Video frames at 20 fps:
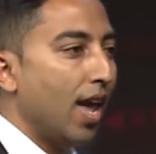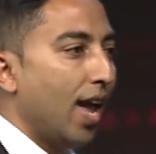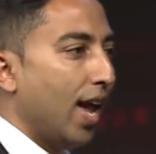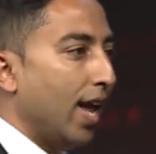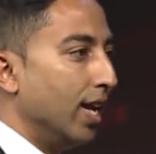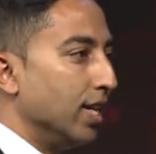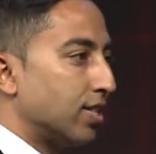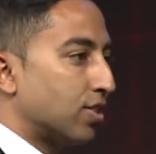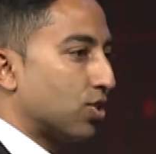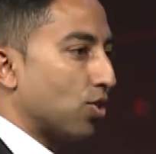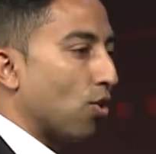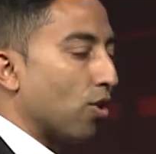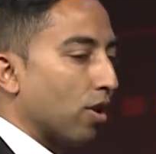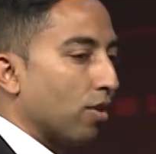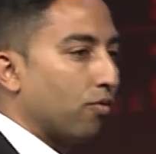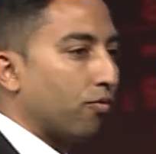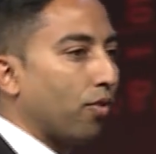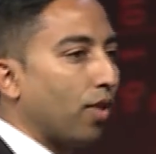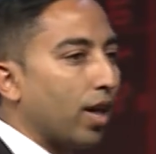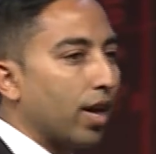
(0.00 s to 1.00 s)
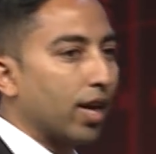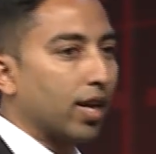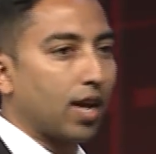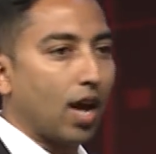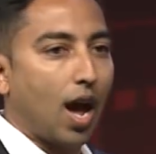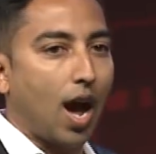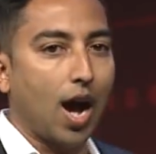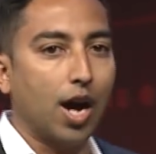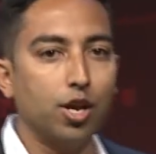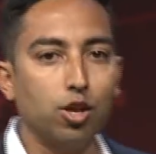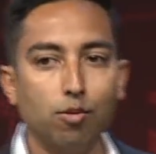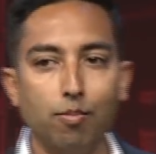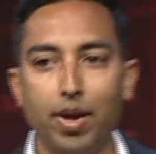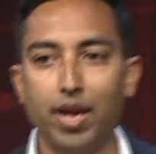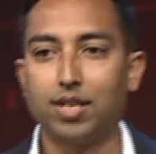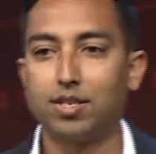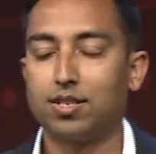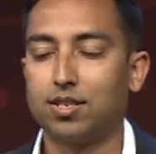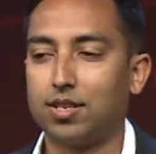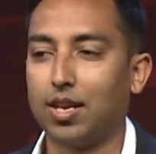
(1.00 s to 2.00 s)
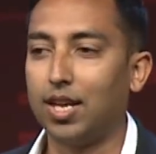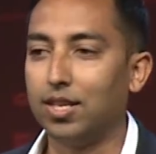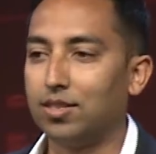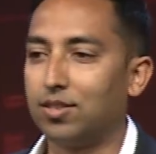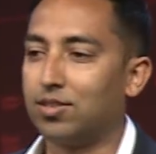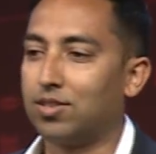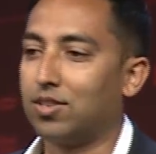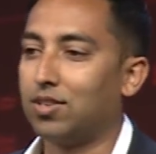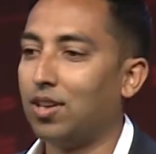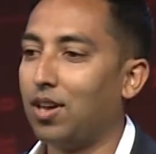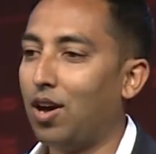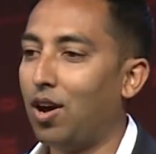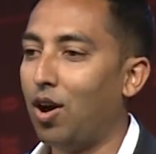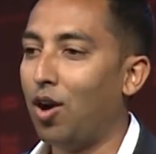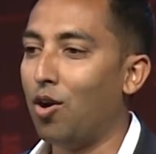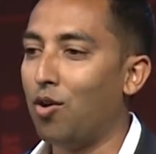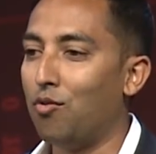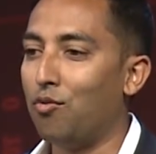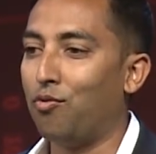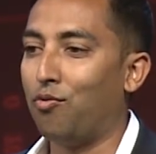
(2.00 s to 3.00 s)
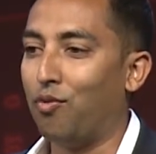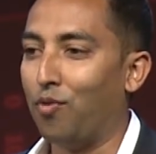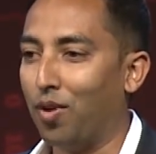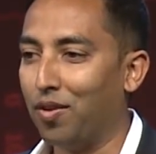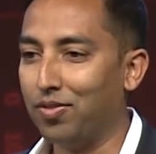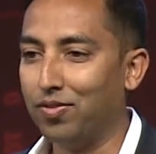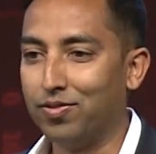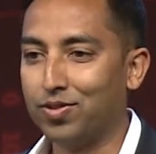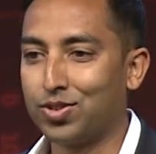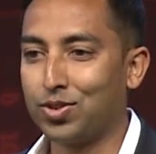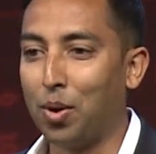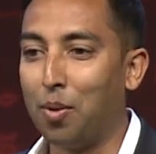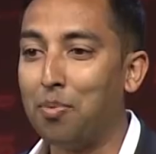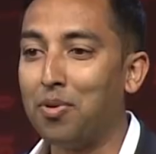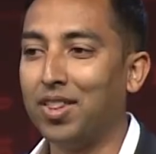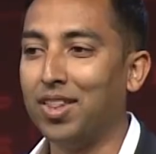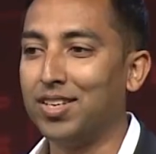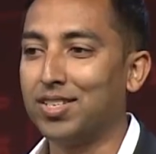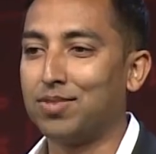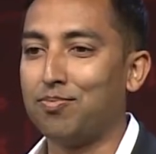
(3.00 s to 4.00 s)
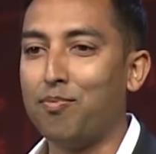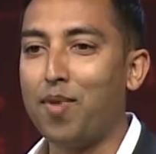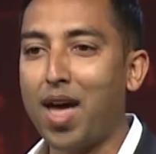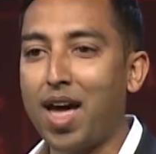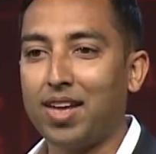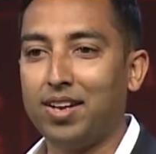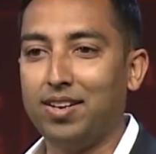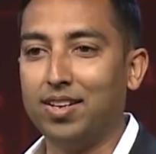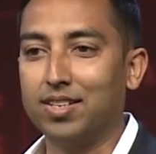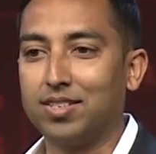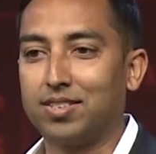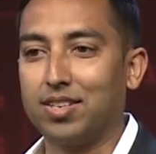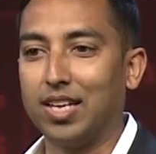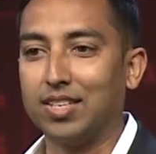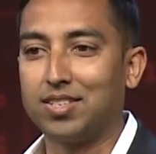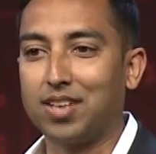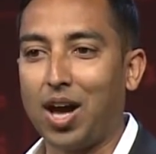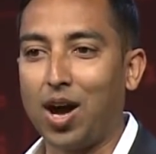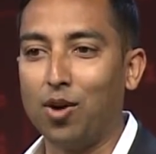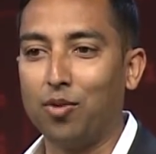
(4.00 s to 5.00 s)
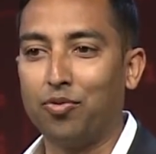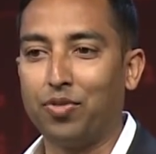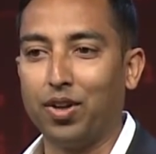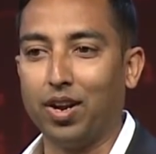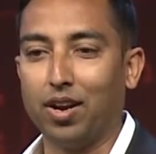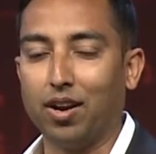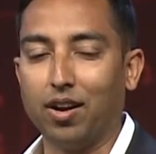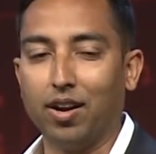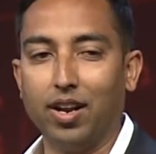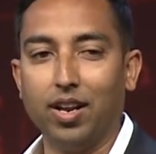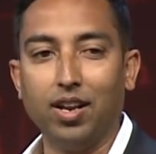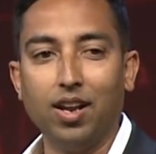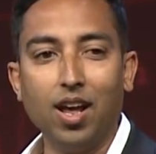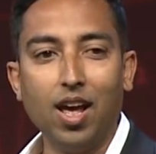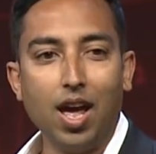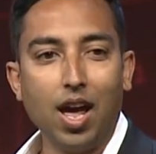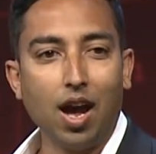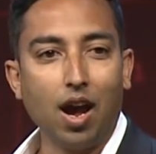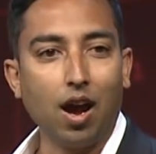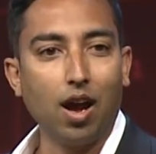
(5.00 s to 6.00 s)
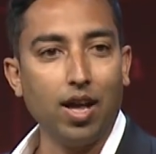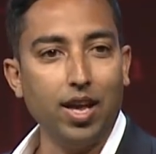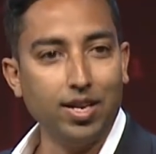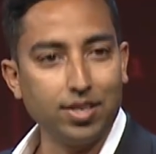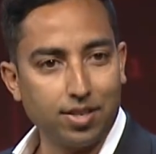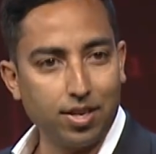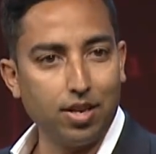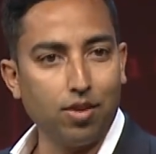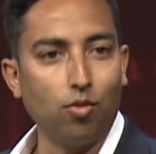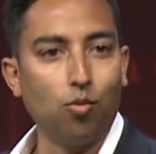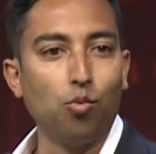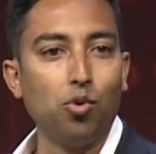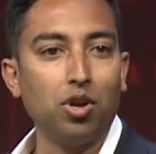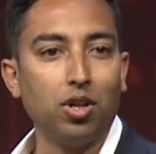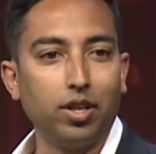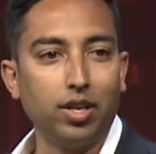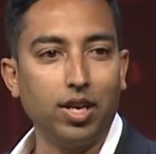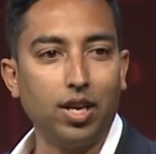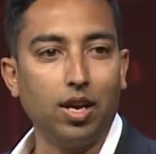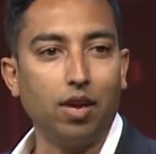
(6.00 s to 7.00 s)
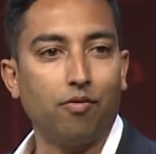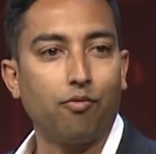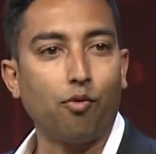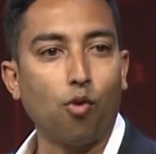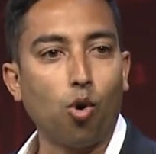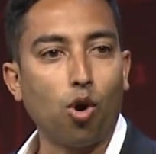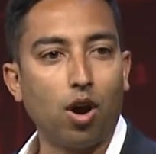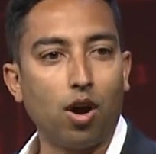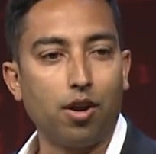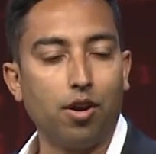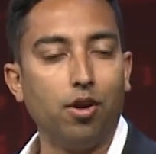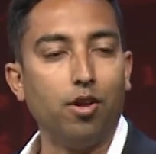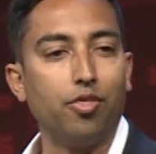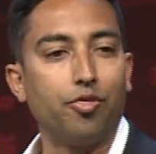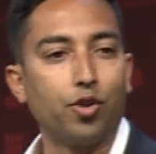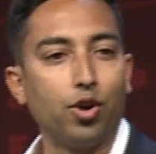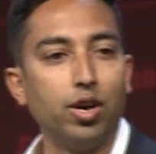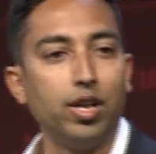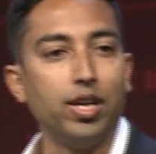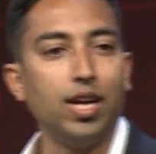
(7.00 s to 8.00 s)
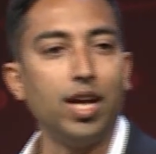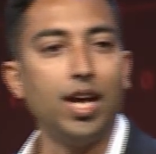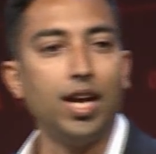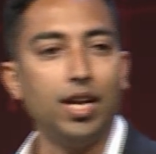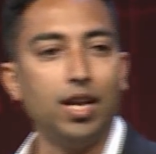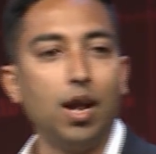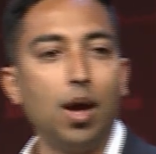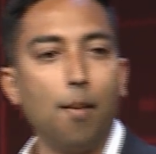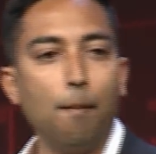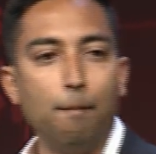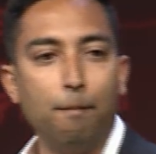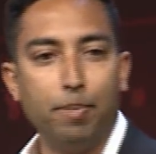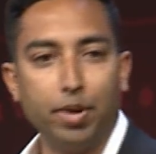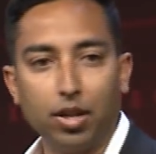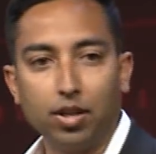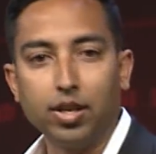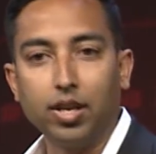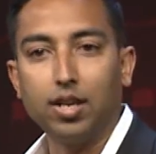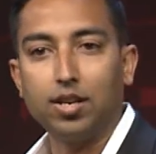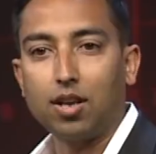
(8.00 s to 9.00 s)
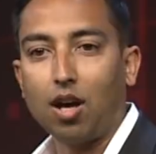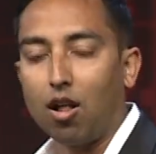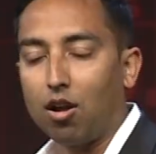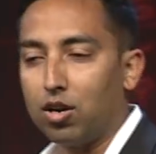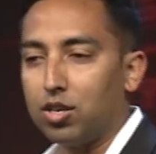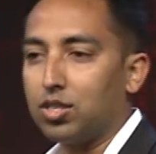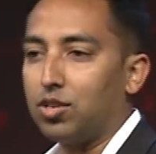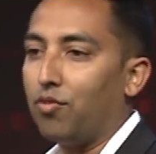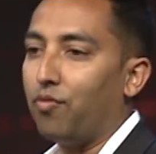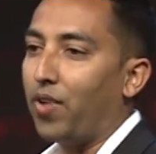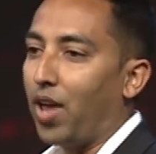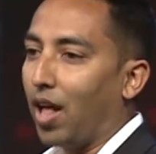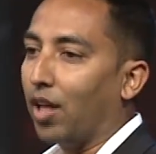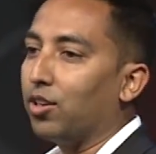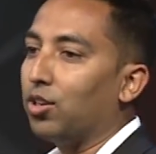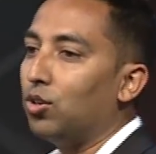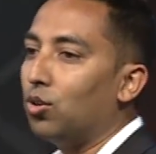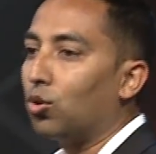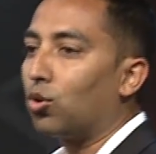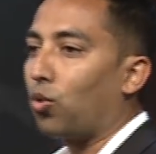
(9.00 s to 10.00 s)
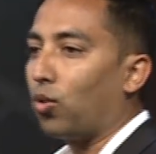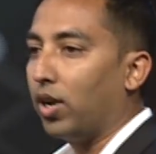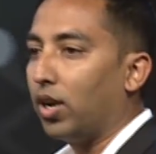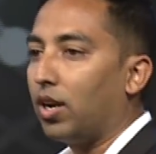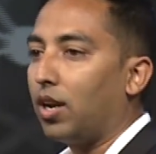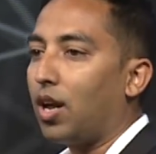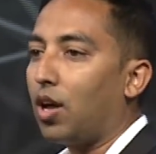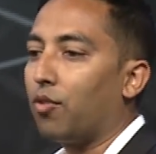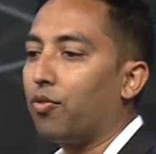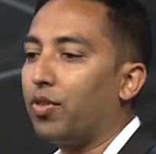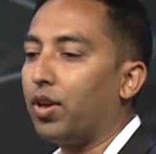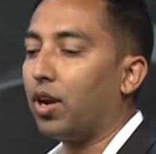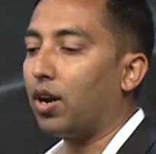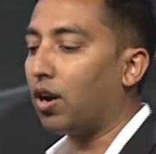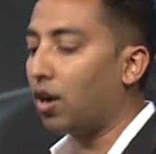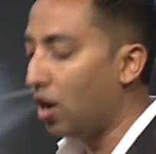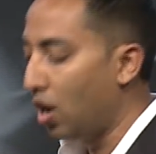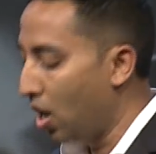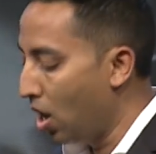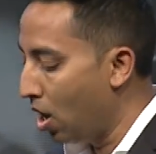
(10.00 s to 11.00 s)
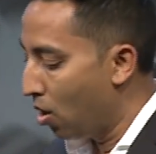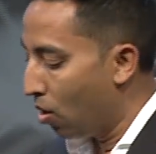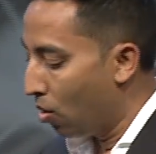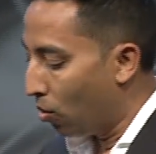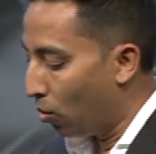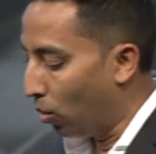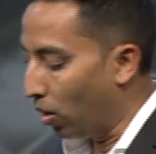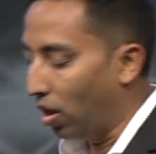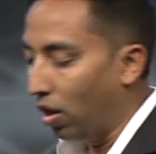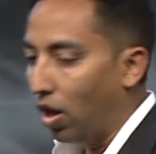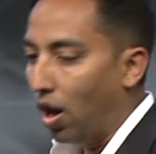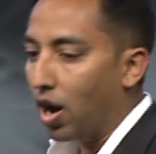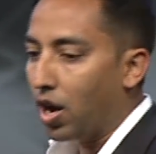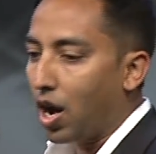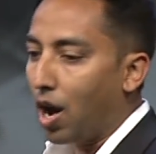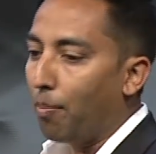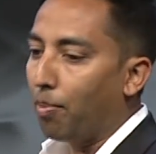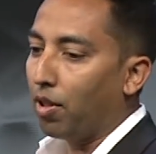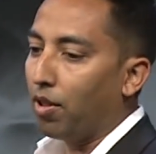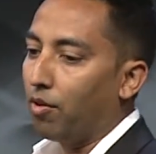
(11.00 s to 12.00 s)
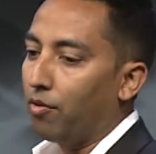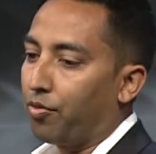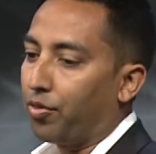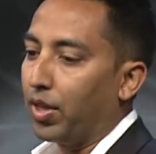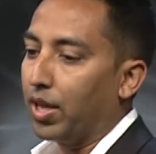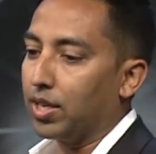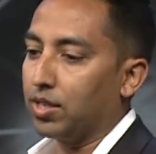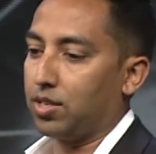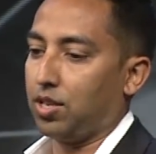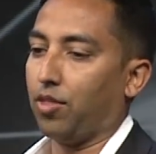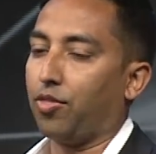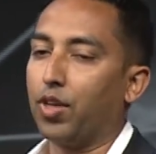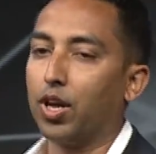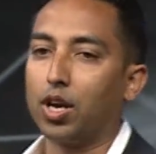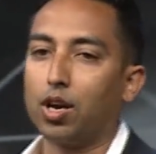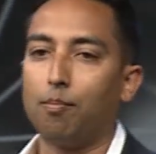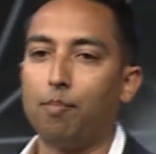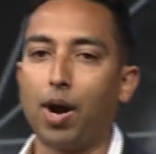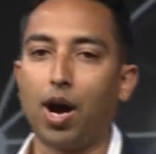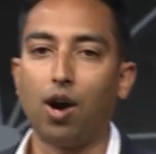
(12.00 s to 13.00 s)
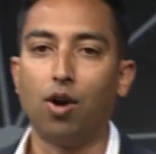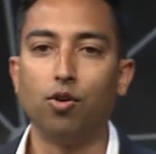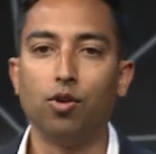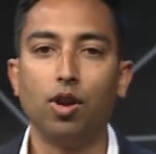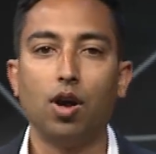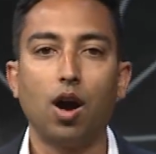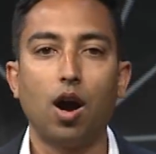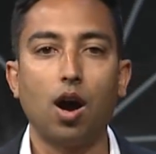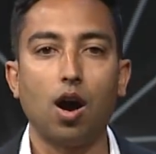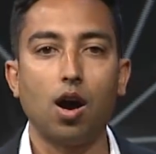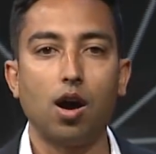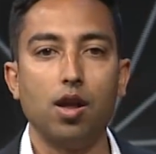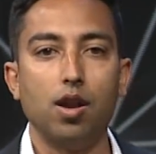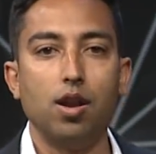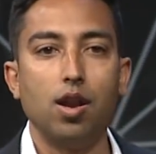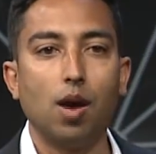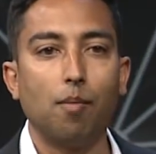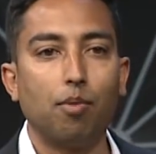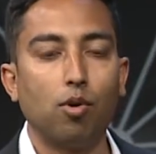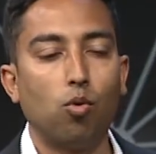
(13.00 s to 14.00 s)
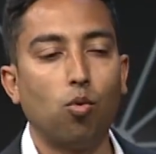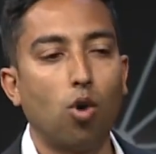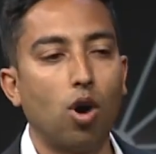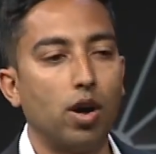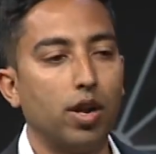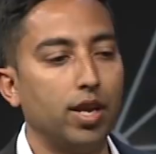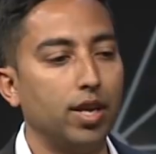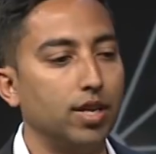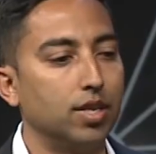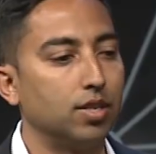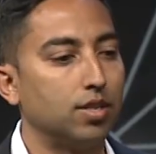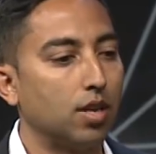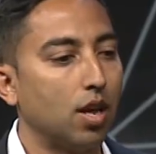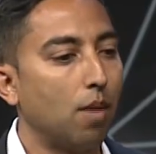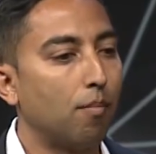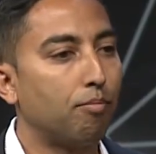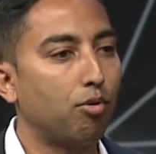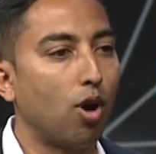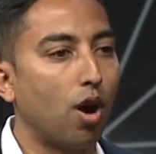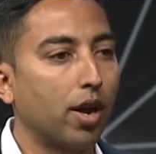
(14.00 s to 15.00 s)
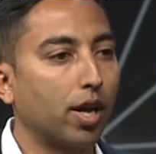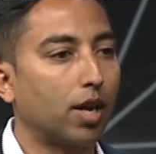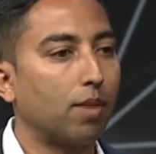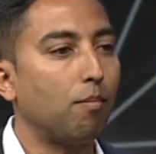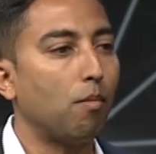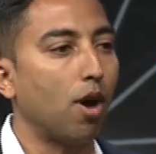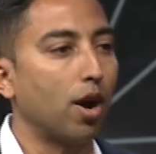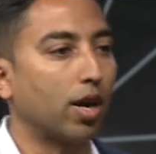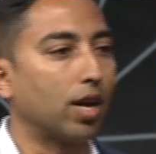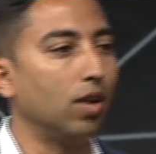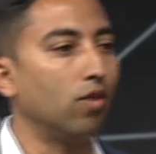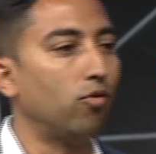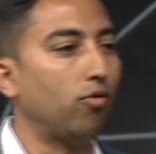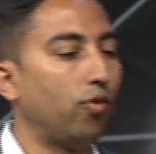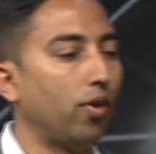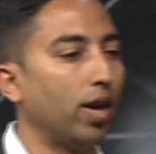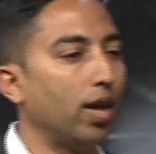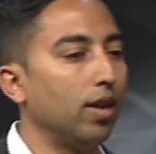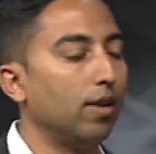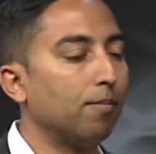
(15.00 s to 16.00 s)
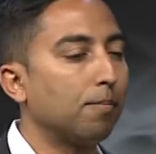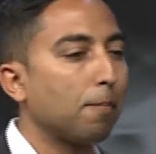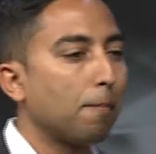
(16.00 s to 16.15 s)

And it's sort of like, how do you make sense of some of this madness that's out there? And is there really $438 billion of value created out there? Well, a couple of things to think about. Number one is product market fit.